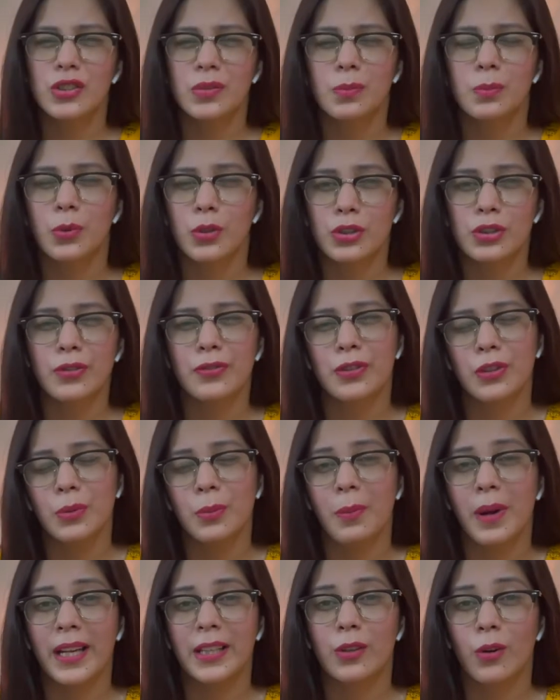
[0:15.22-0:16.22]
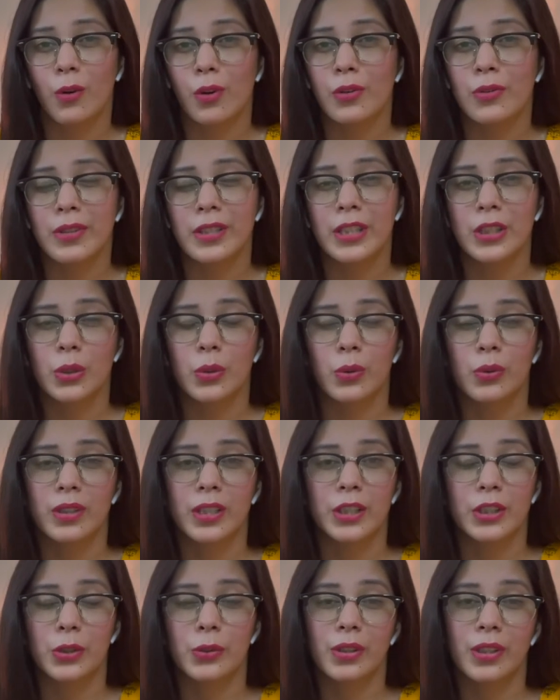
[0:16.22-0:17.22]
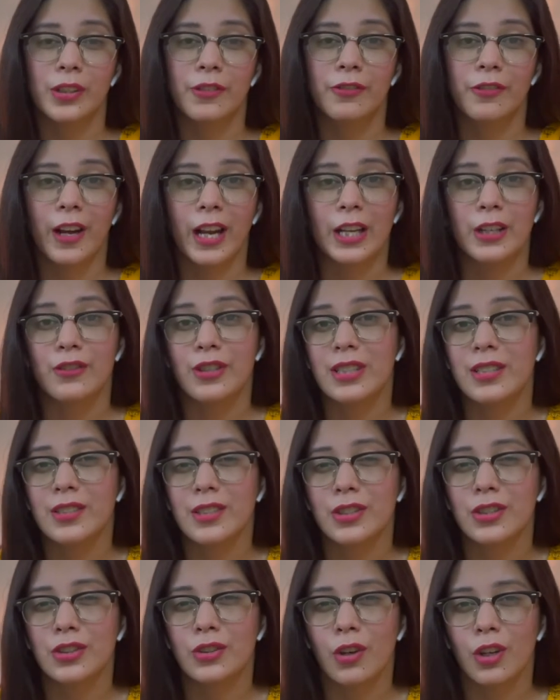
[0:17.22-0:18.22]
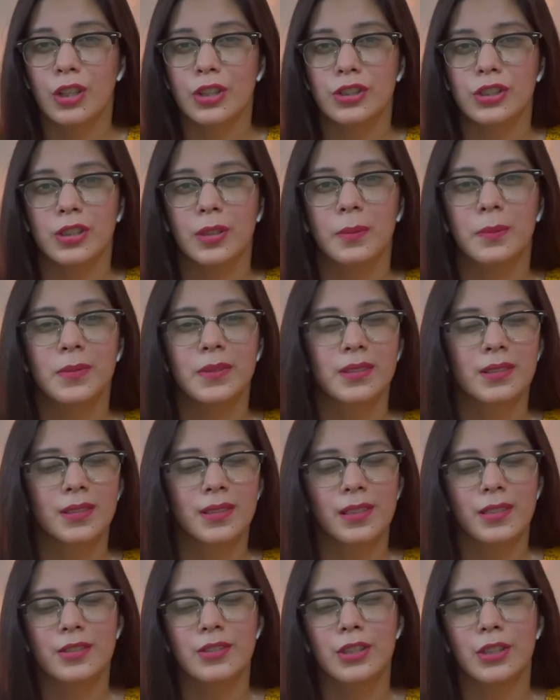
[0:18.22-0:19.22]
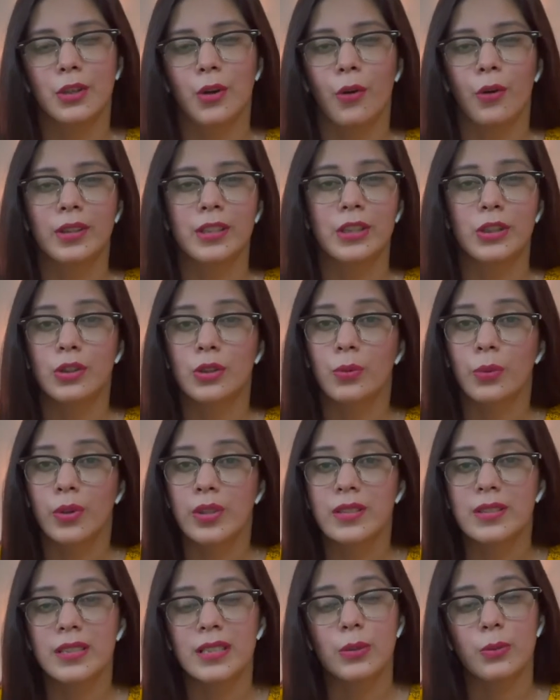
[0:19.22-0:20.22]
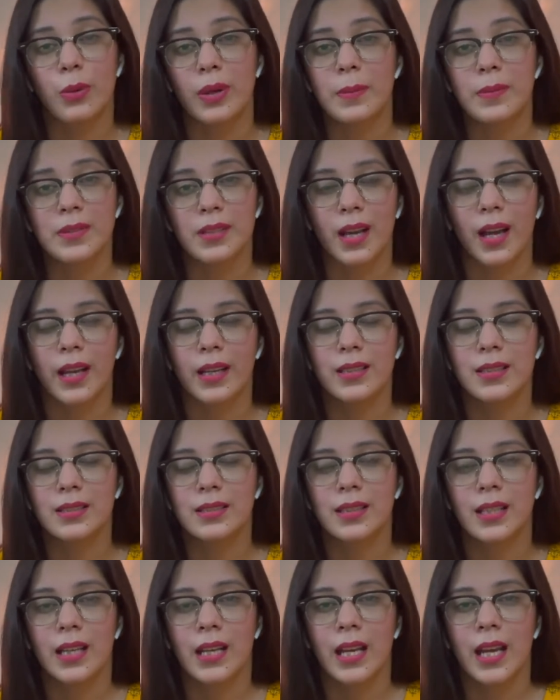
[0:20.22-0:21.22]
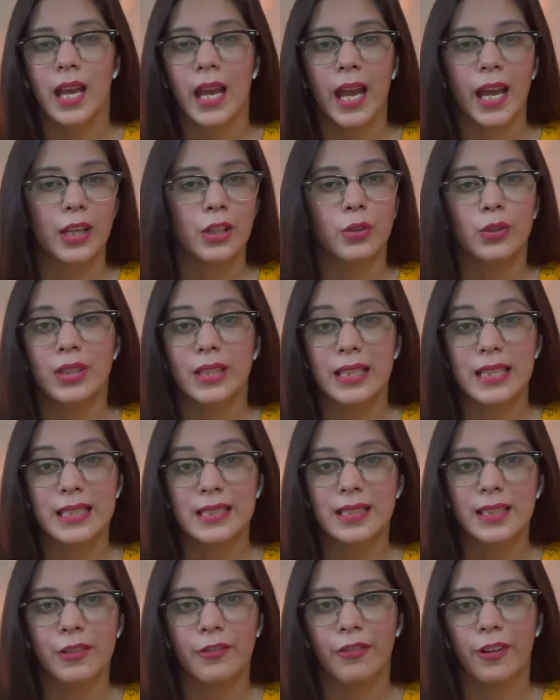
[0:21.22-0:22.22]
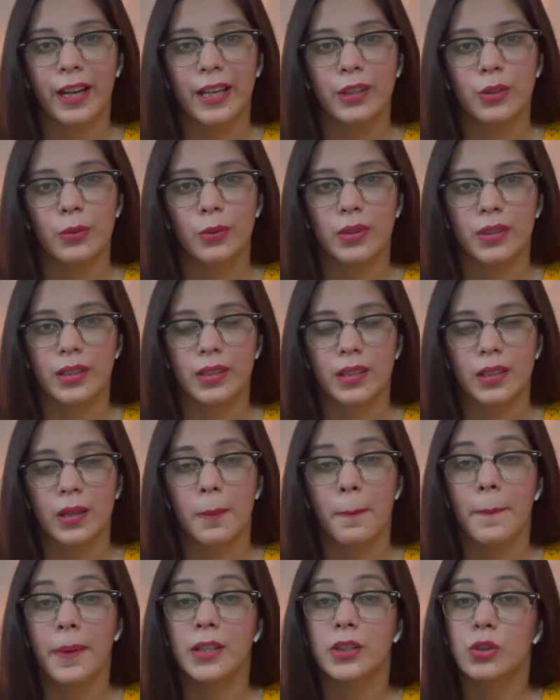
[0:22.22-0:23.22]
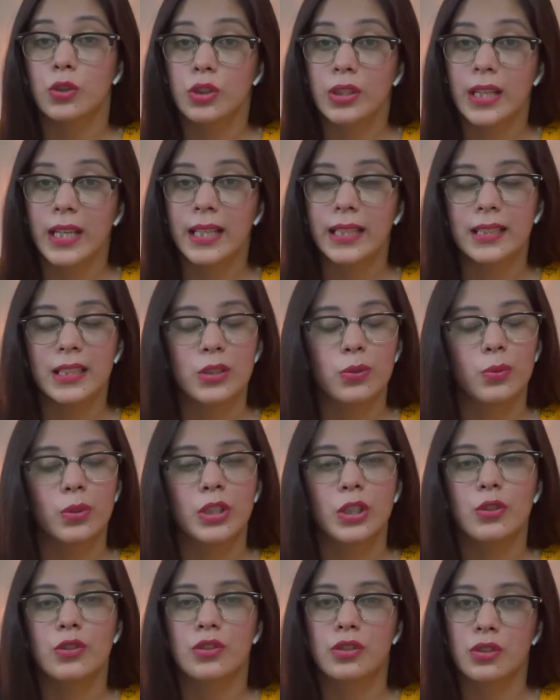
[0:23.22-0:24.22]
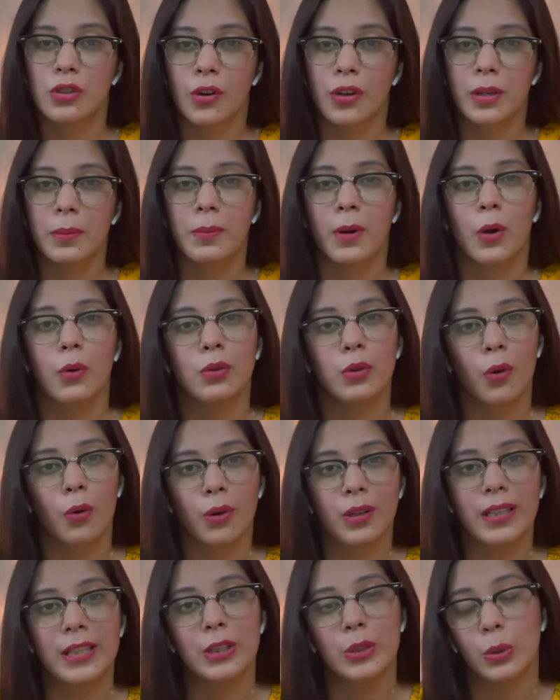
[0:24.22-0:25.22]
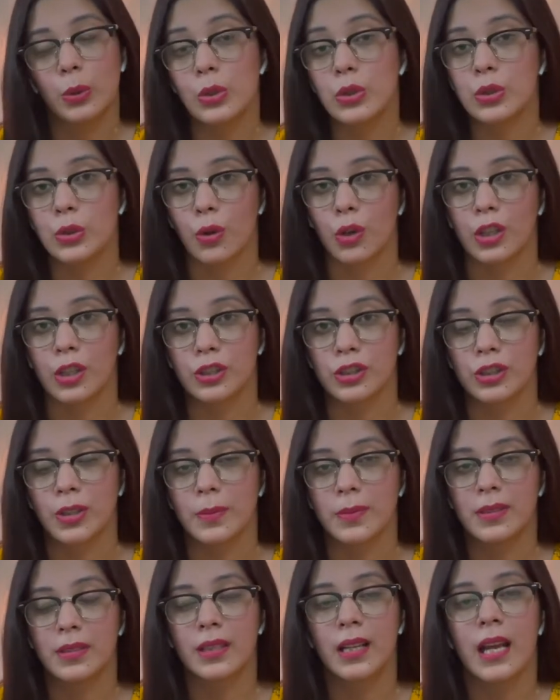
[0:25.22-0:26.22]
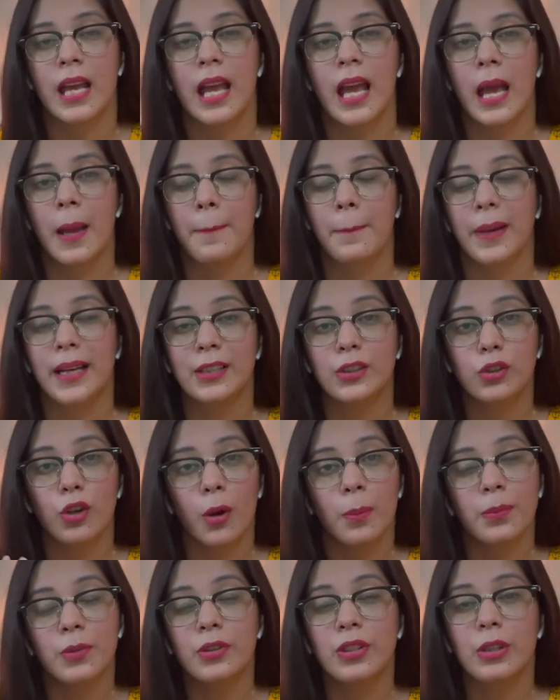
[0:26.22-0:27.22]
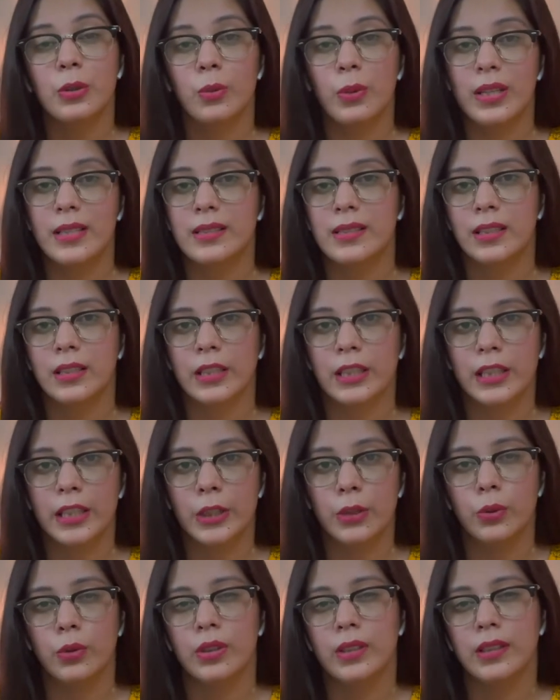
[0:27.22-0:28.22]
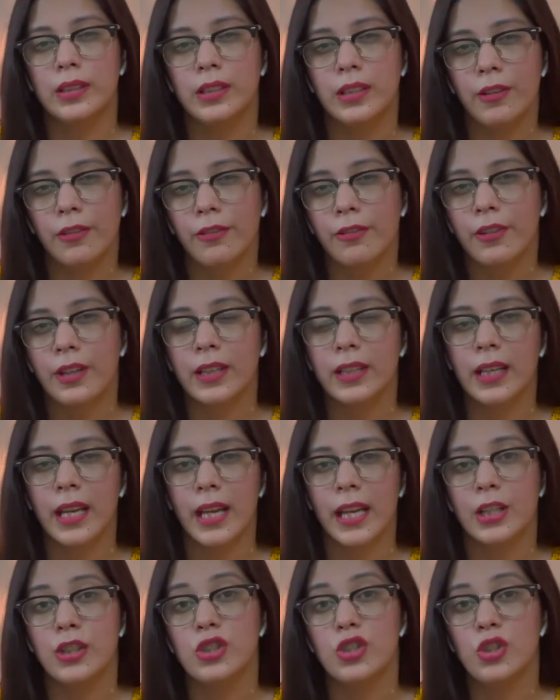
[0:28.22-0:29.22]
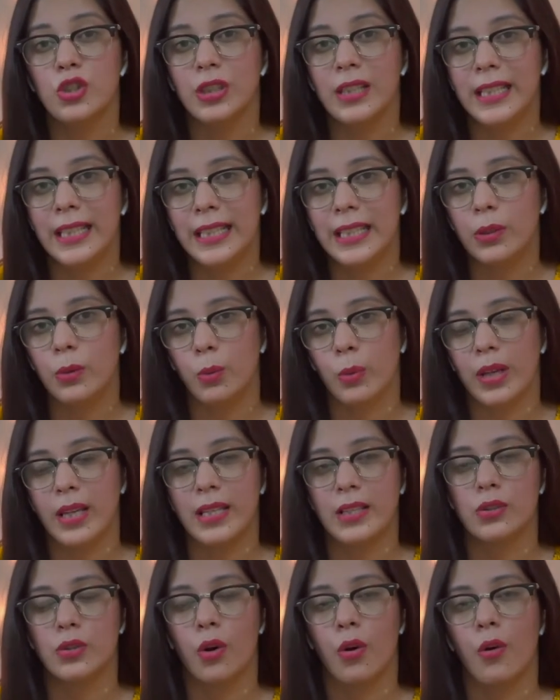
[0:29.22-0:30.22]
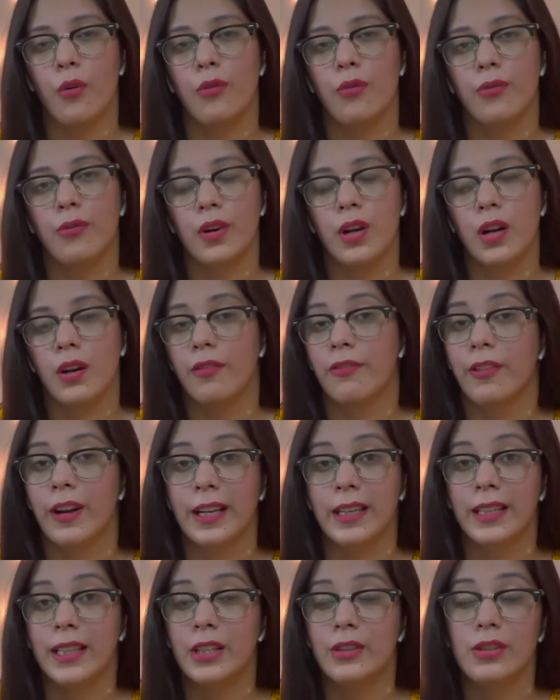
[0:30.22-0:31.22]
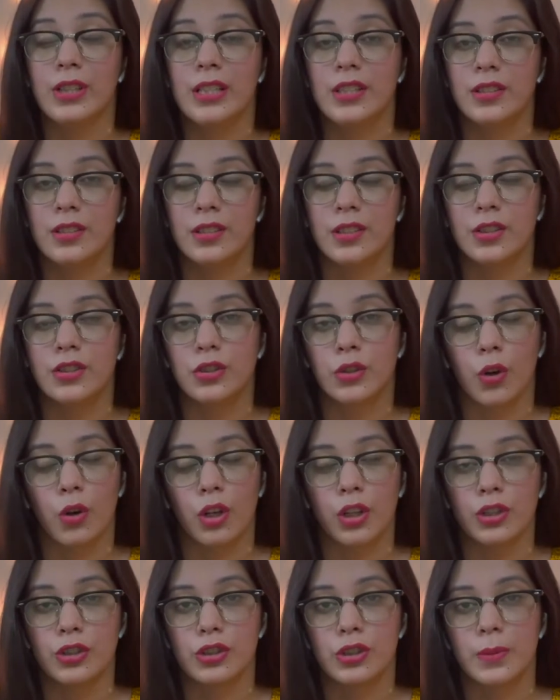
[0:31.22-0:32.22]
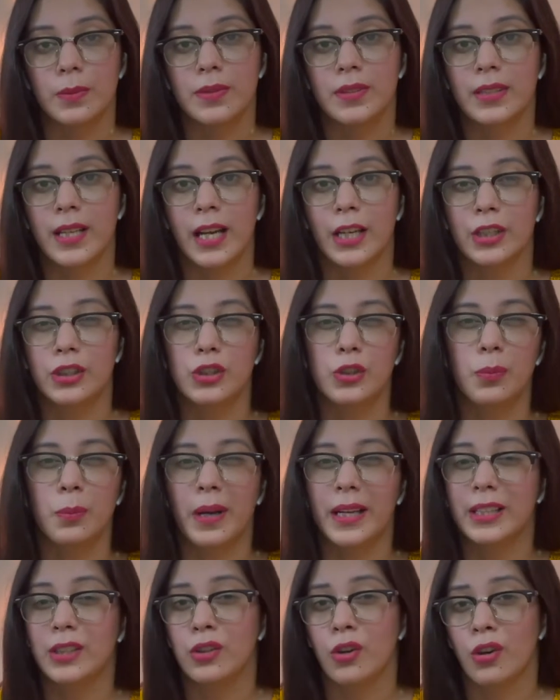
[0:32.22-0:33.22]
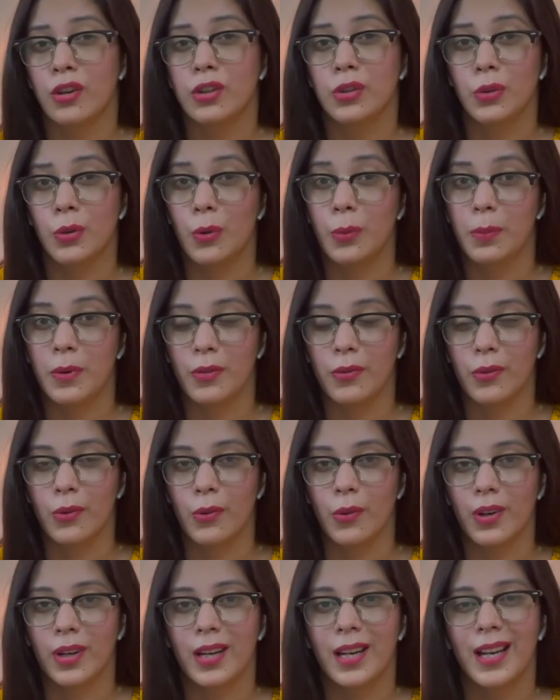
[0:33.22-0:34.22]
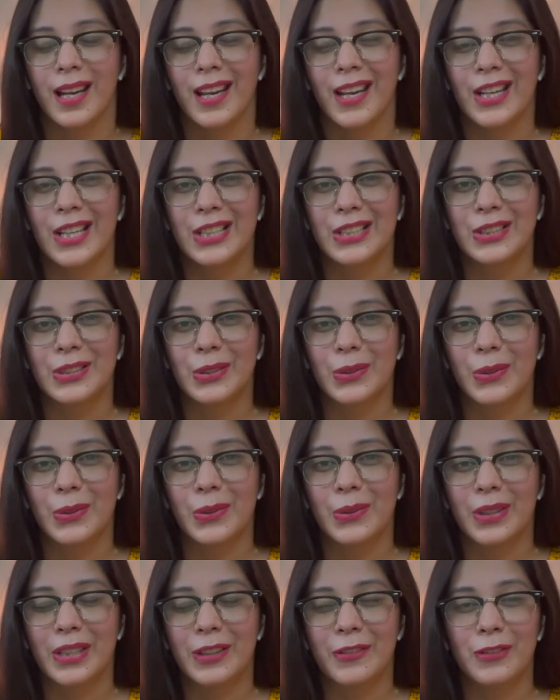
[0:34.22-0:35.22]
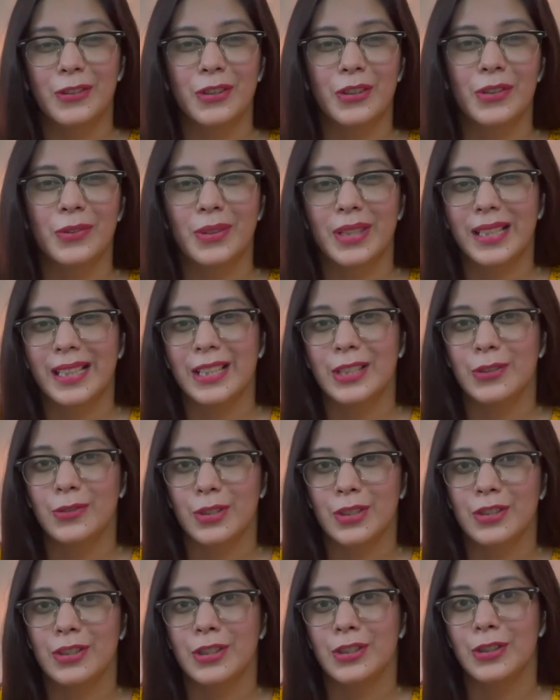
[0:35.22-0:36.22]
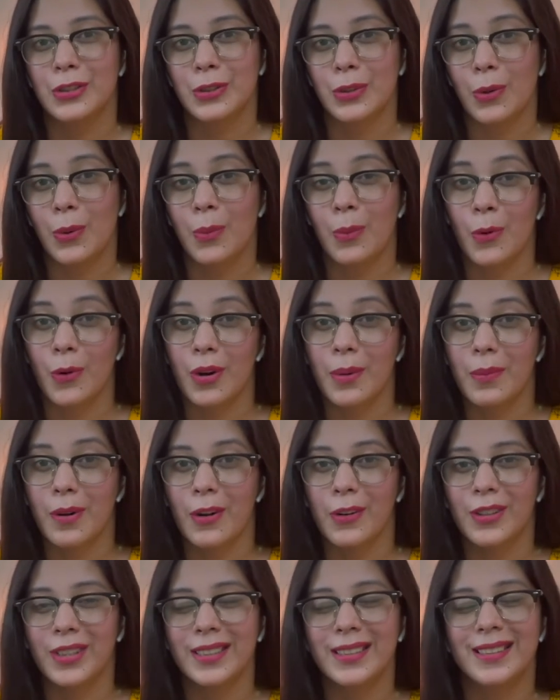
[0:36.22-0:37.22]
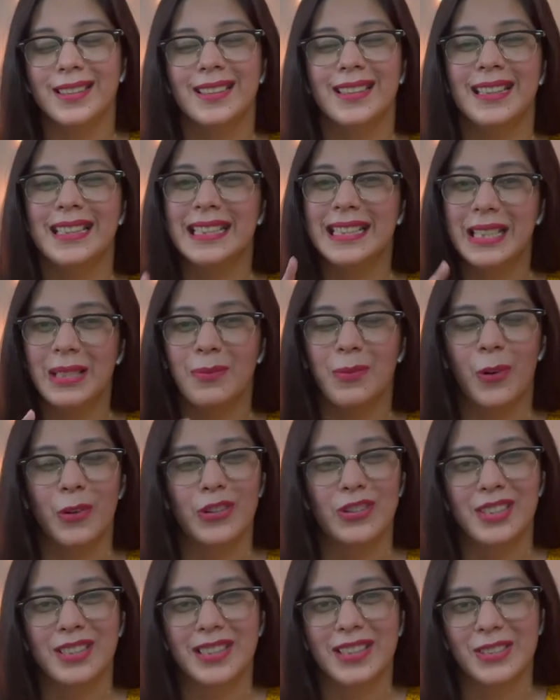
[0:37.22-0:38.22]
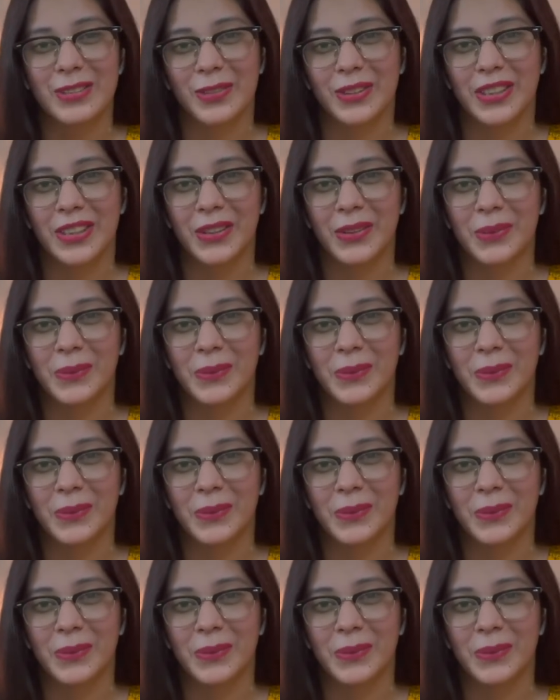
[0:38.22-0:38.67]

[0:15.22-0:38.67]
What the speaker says: most of you might already know that you can find research scholarships listed on the university websites and you can easily find over there, but today this video is not about only those scholarships. My top 3 ways include different and unique ways of finding research scholarships that you might not know before. So if you're really interested to know more about it, then keep watching this video.